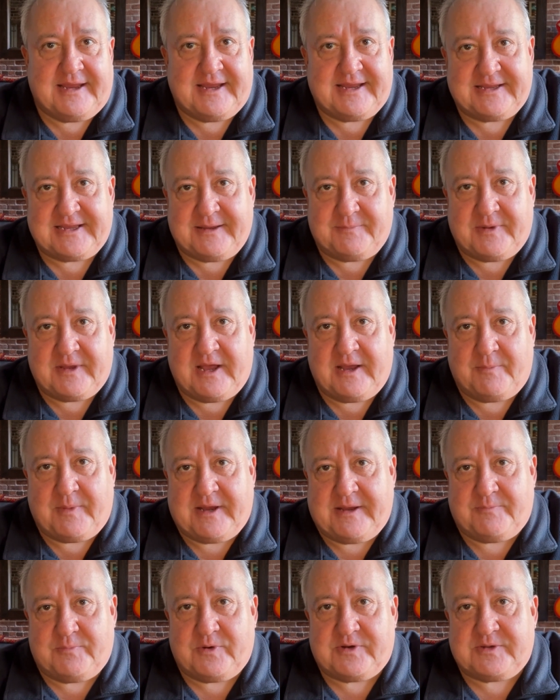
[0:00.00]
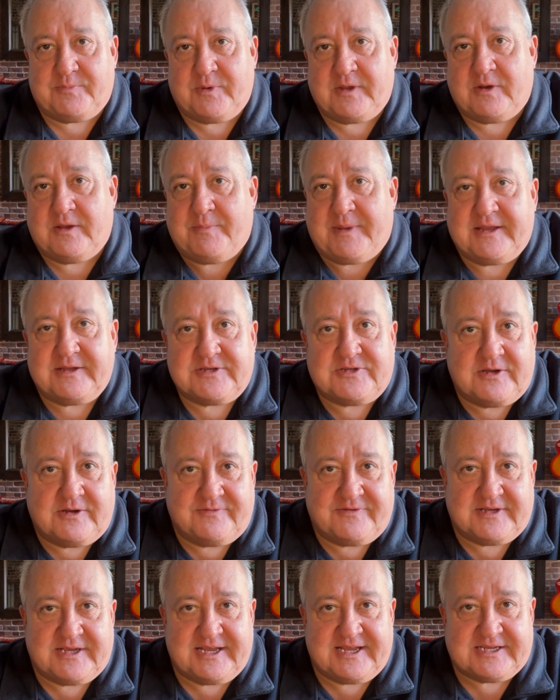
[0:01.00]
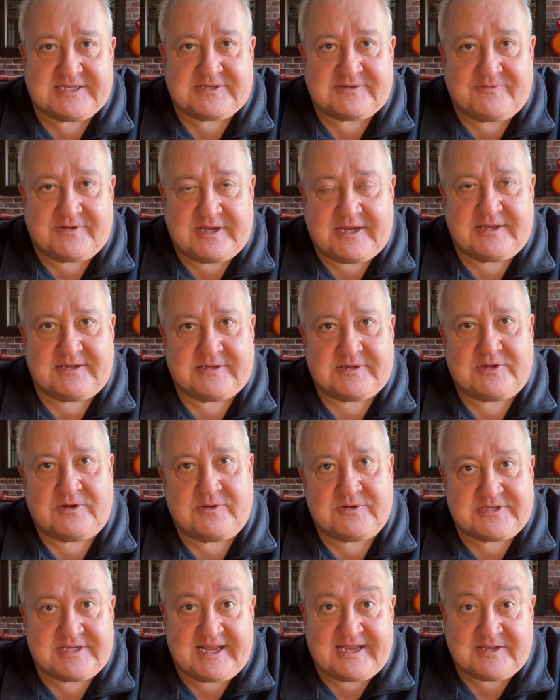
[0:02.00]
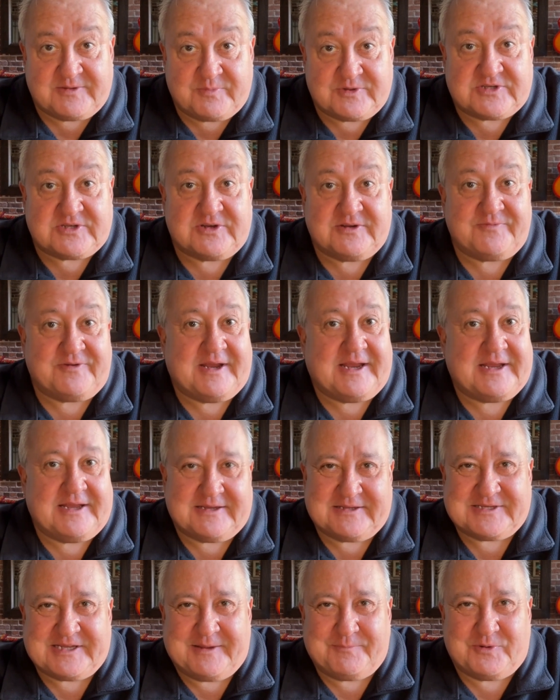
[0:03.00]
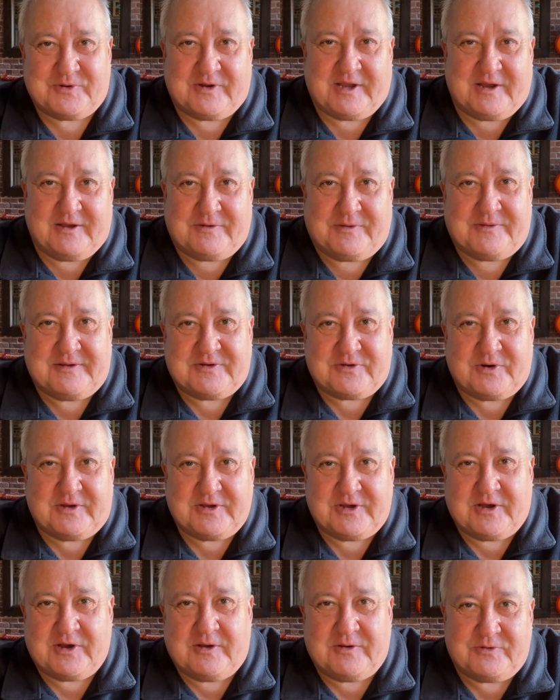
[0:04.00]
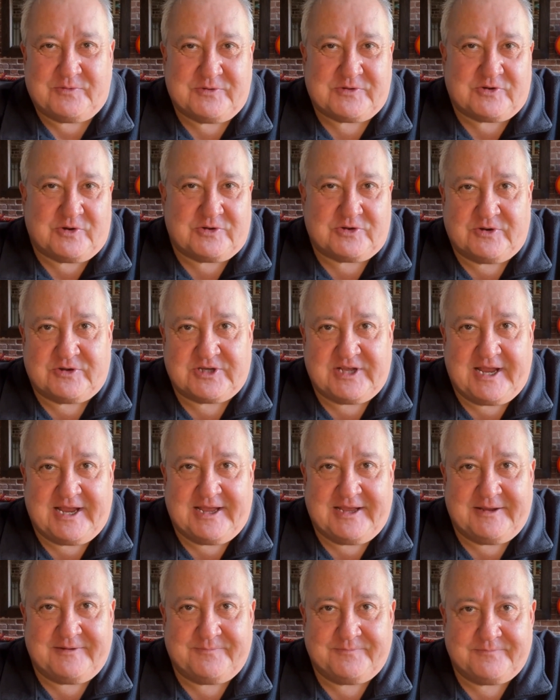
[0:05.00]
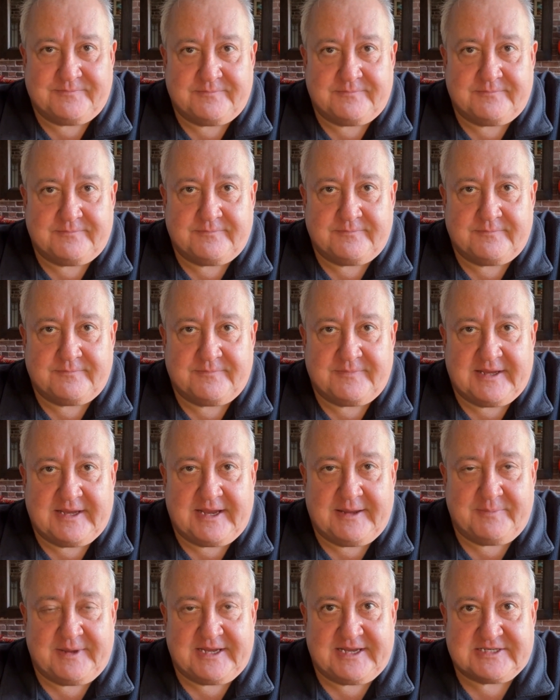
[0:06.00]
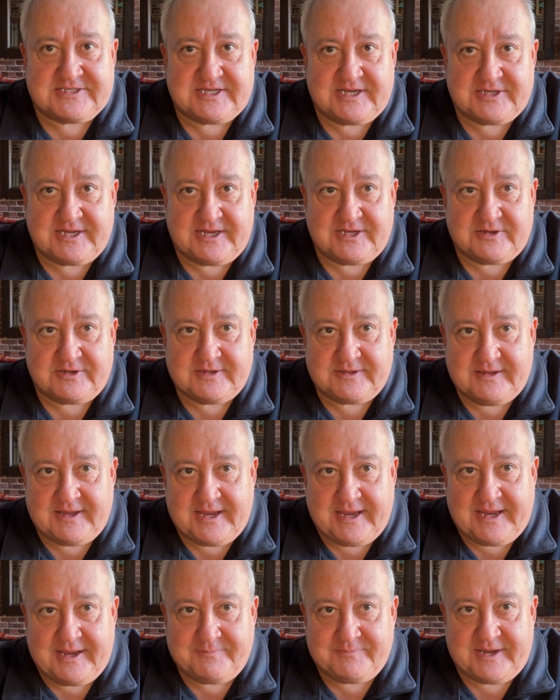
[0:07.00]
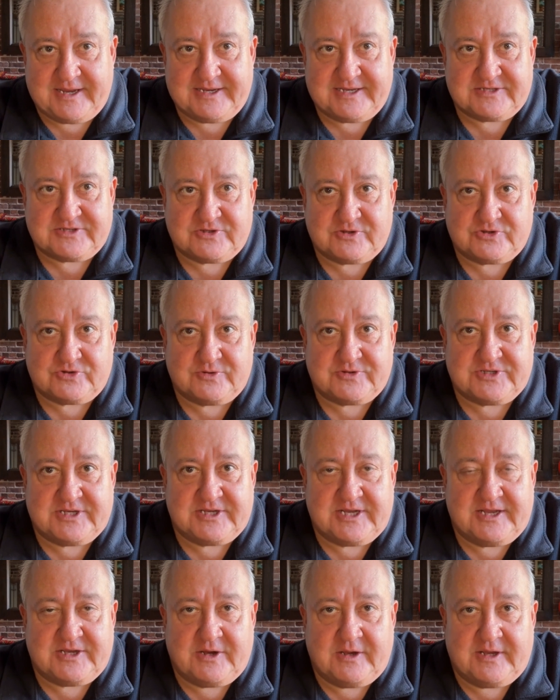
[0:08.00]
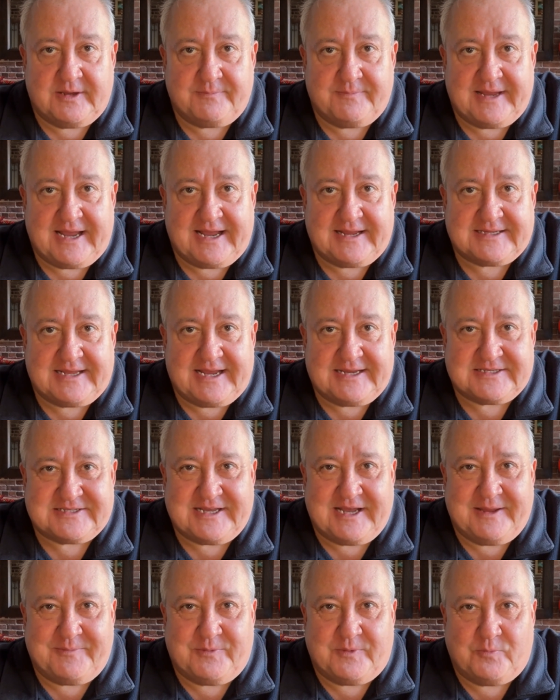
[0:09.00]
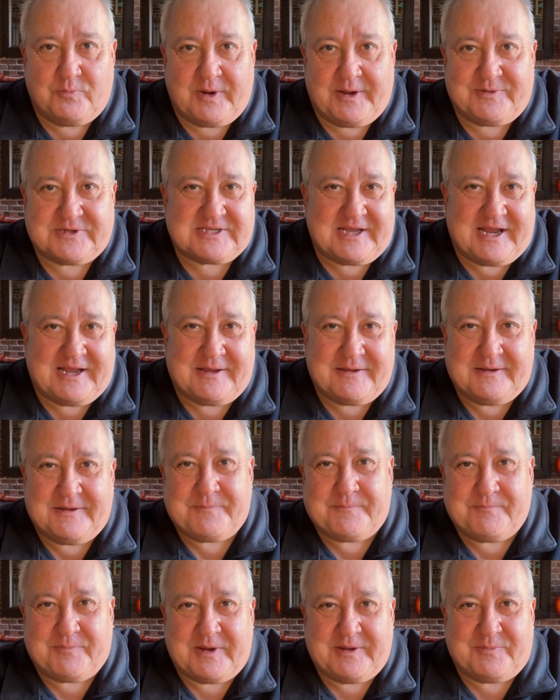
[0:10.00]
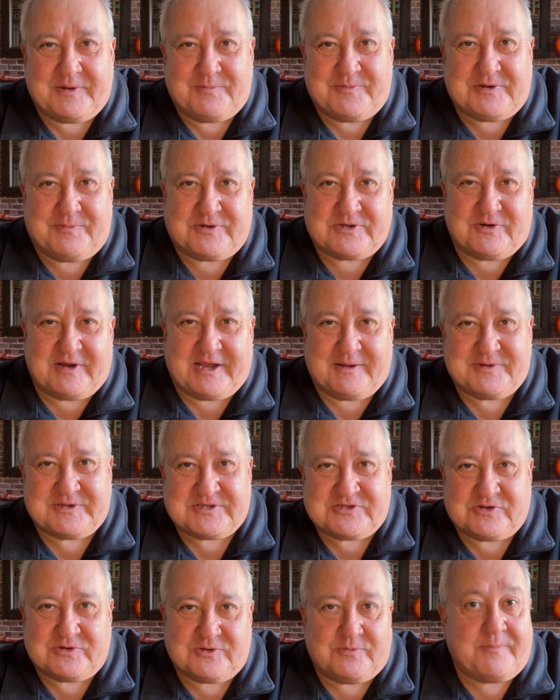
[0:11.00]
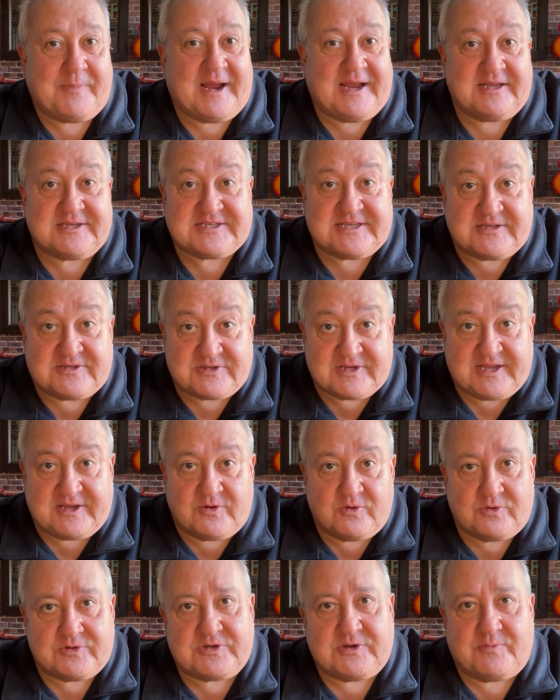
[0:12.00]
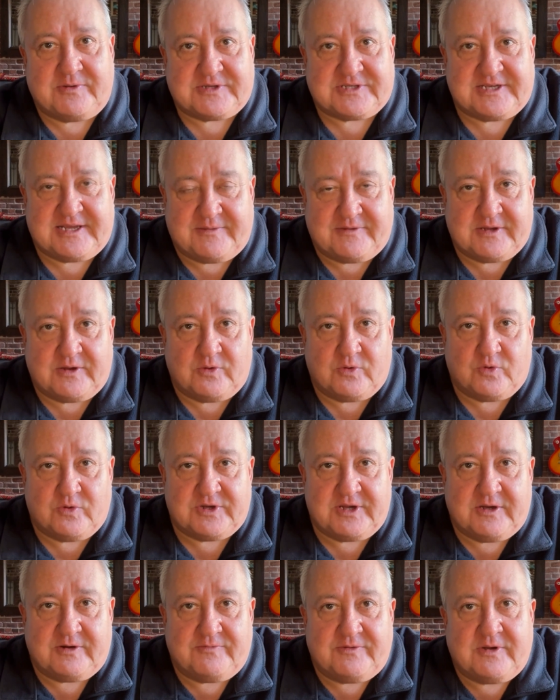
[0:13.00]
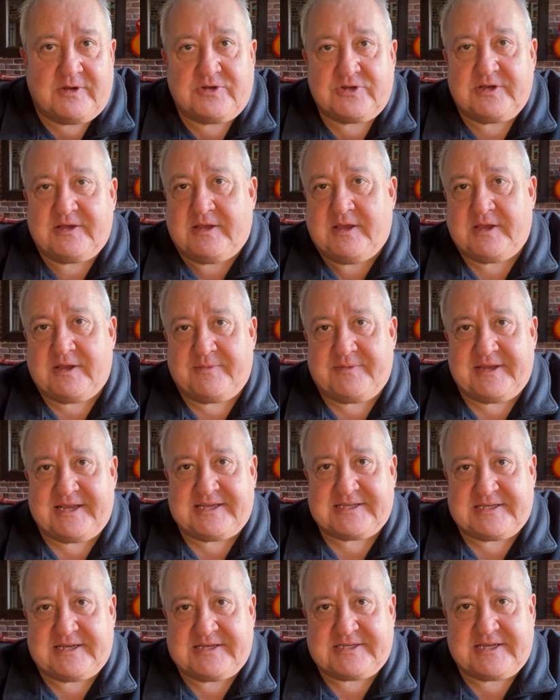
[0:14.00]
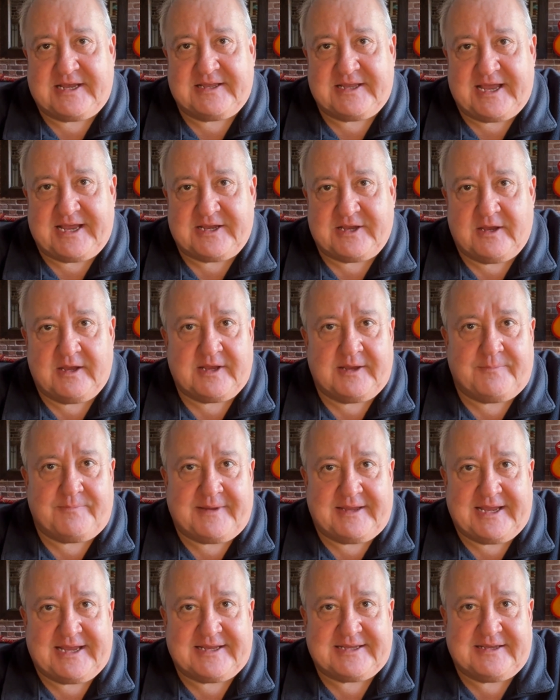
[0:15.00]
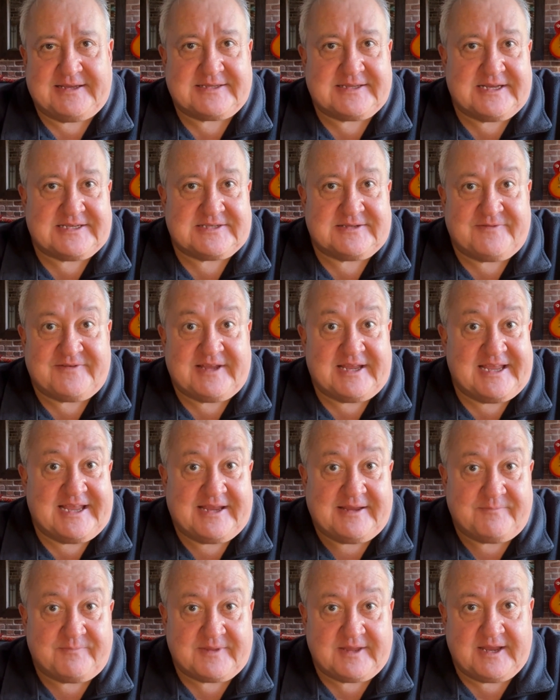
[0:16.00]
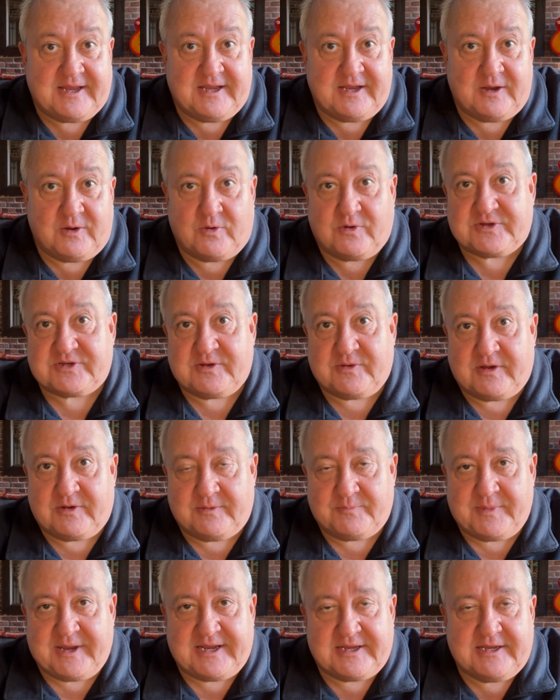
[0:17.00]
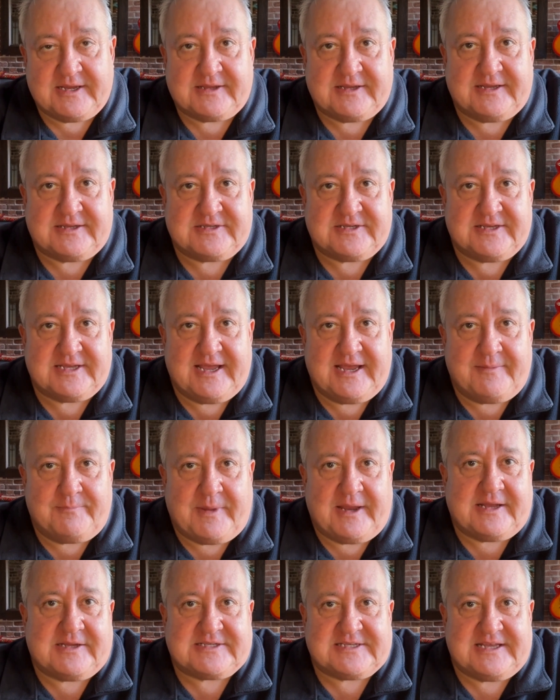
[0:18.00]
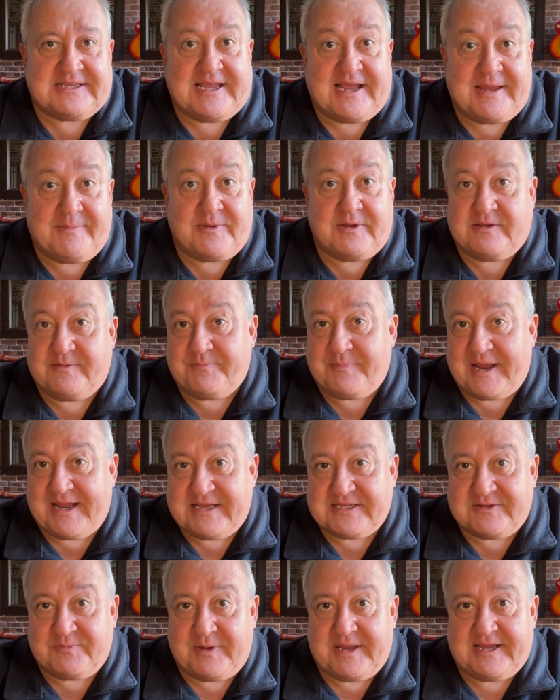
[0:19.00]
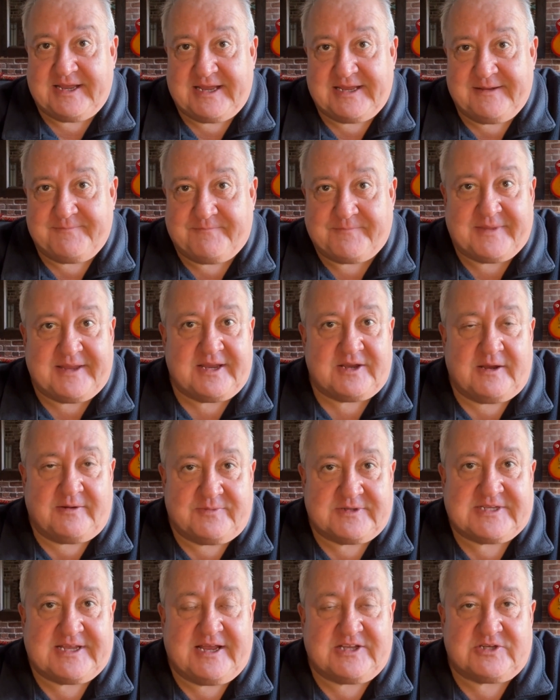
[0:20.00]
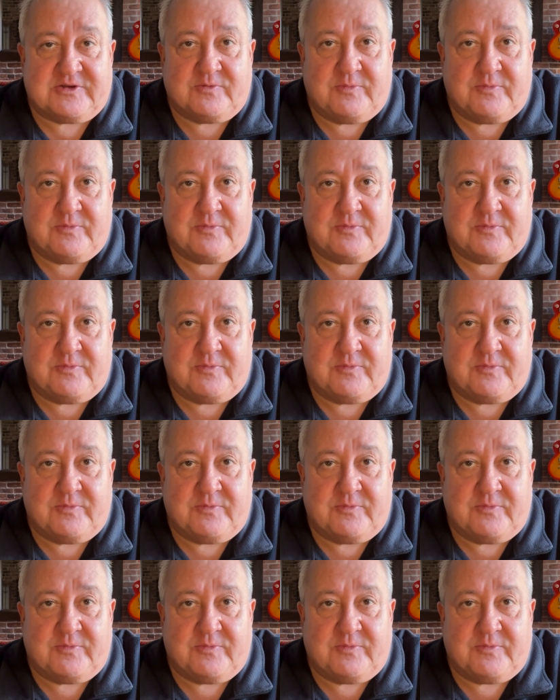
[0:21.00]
Deep Crown will have more tomorrow about Sophie in his free newsletter, which you can find at deepcrown.co.uk. Today being a Sunday, you can find his usual Sunday column at that same website. Premium subscribers to Palace Intrigue also receive an audio version of his Sunday column in this feed. Also, a reminder that today marks the debut of Palace Weekly, a conversational